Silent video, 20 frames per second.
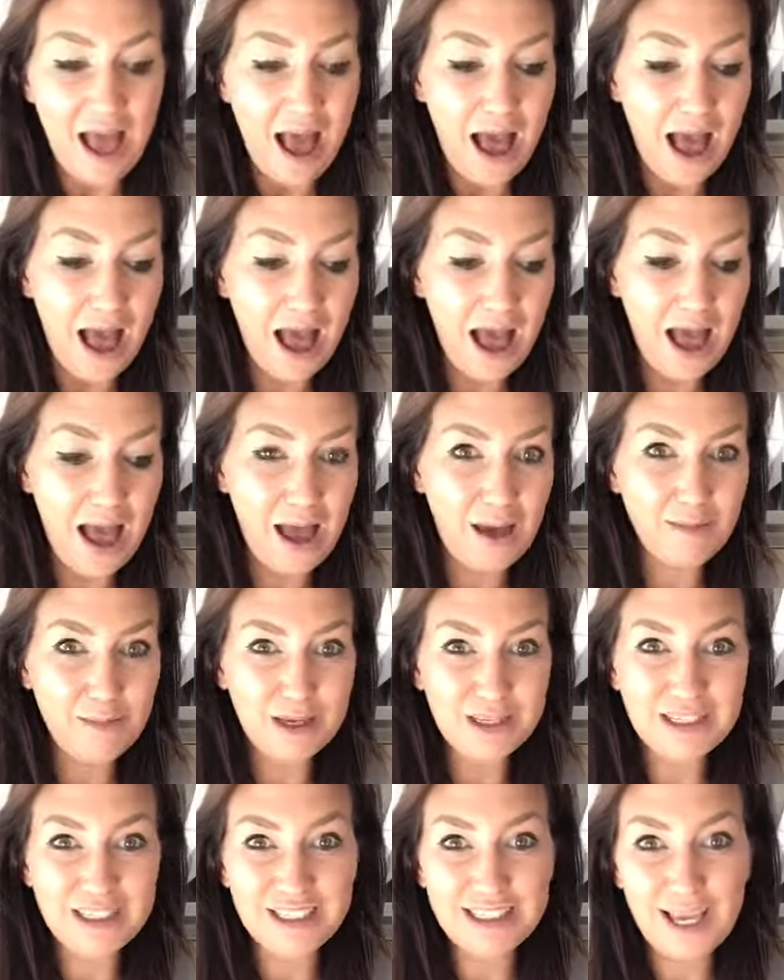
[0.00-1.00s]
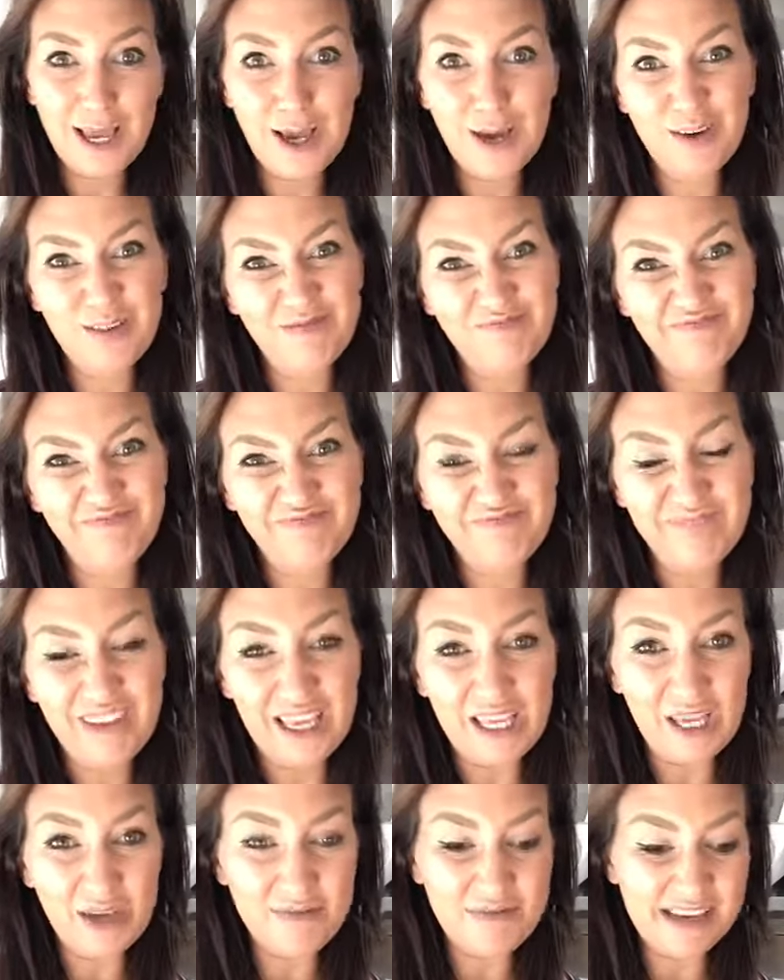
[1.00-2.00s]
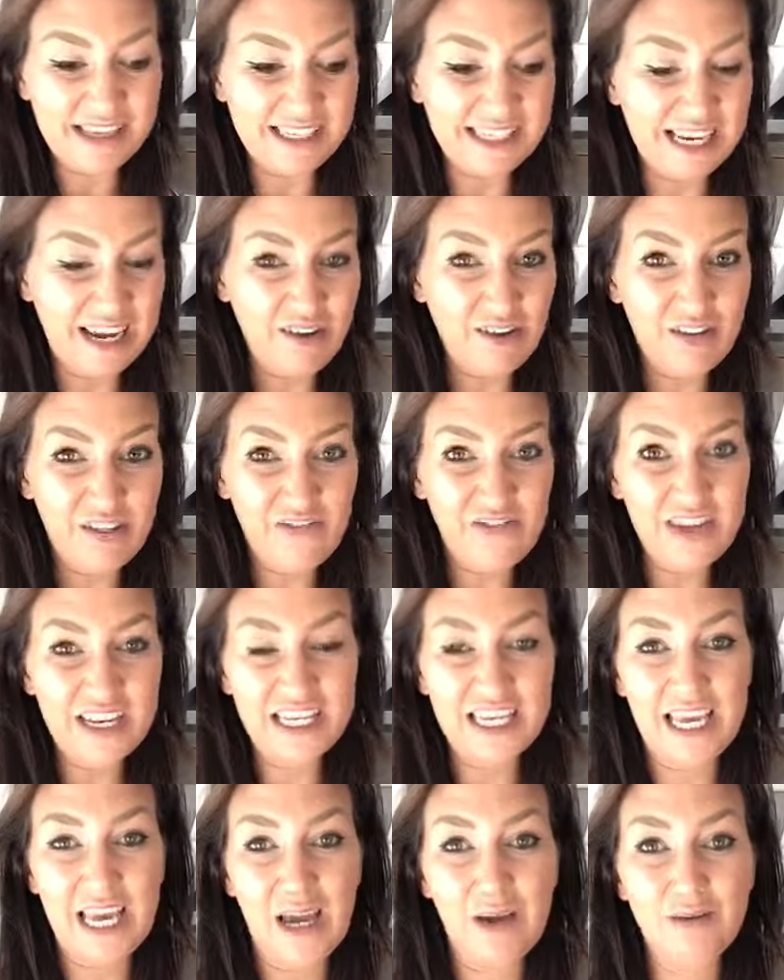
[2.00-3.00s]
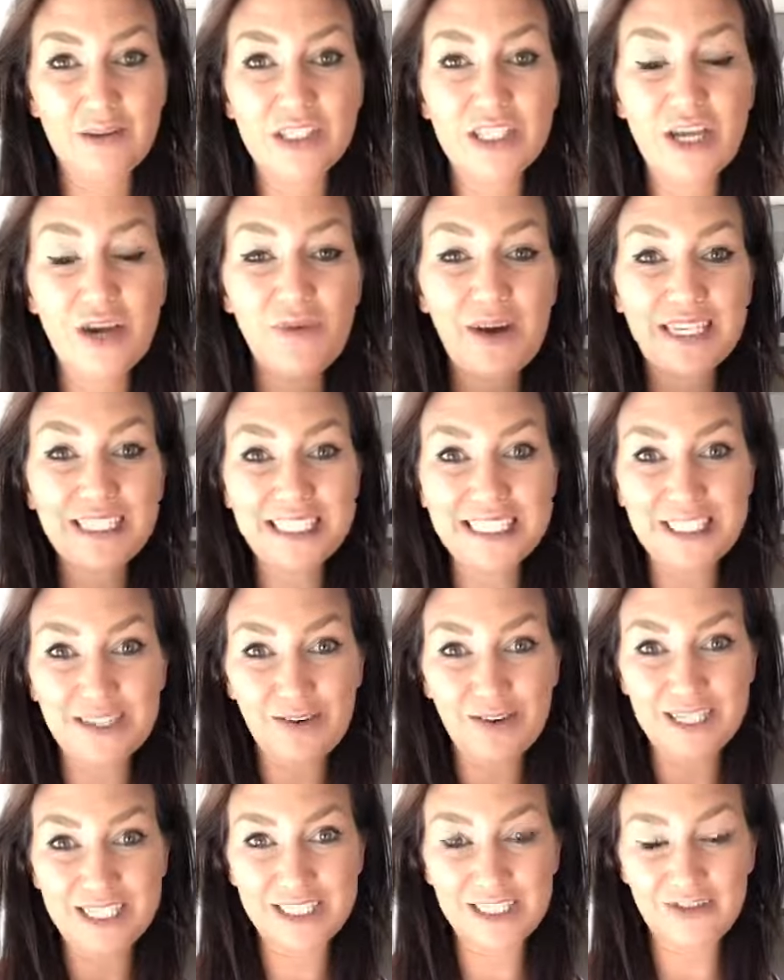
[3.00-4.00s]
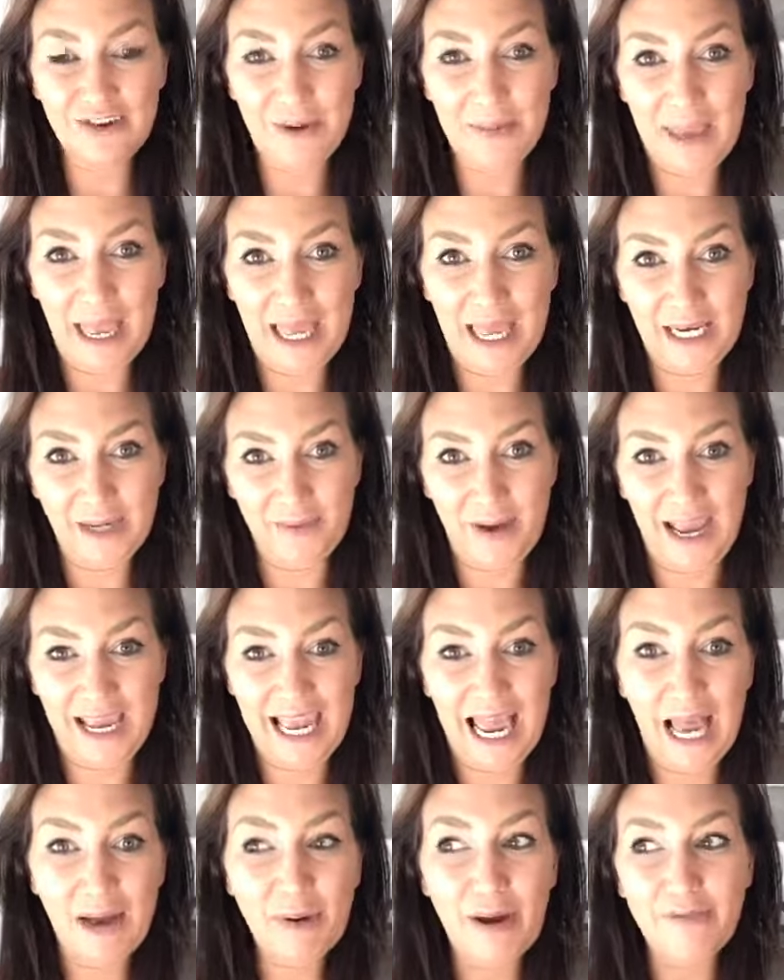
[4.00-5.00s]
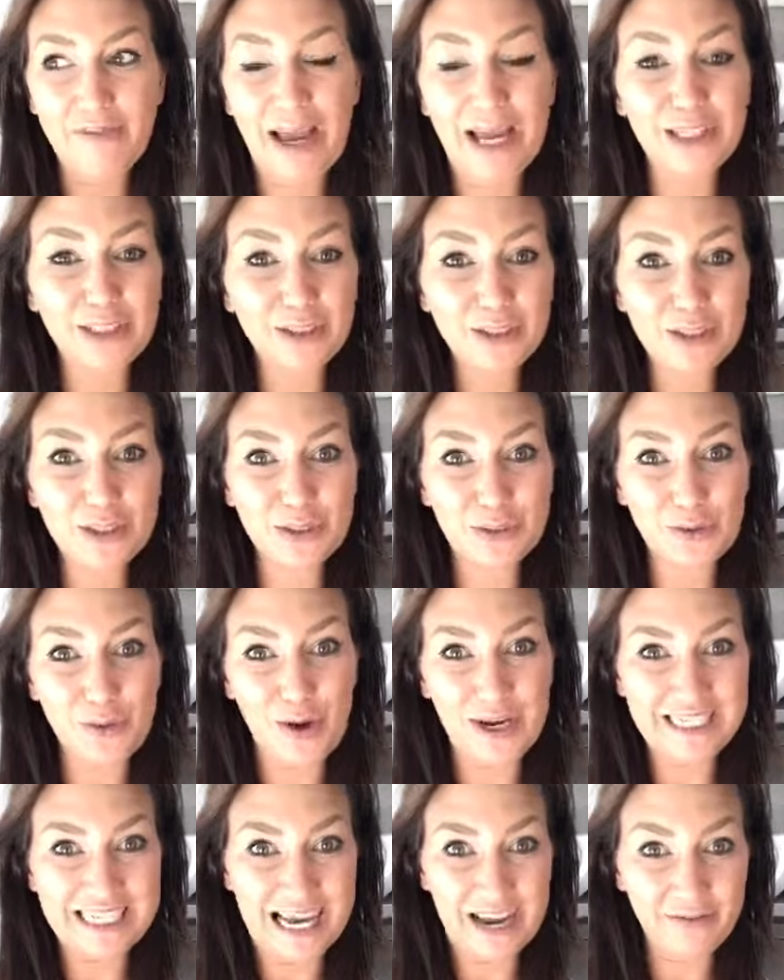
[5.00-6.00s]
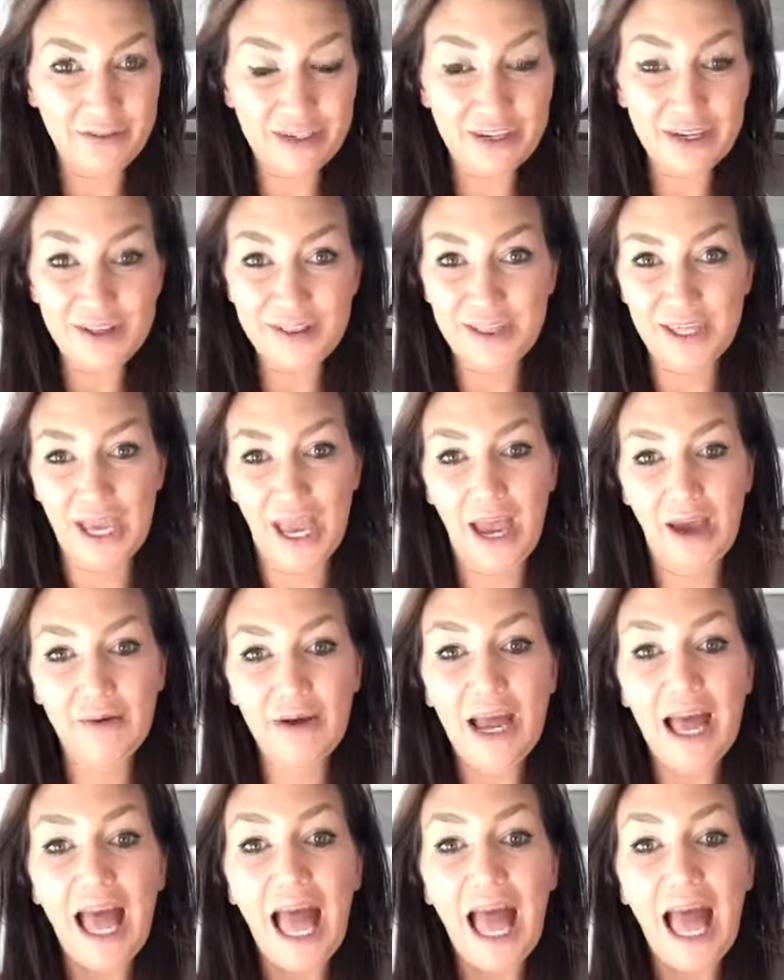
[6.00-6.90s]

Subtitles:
So you missed out on the video. So I did it on Instagram anyway. However, I just thought I'd have another go.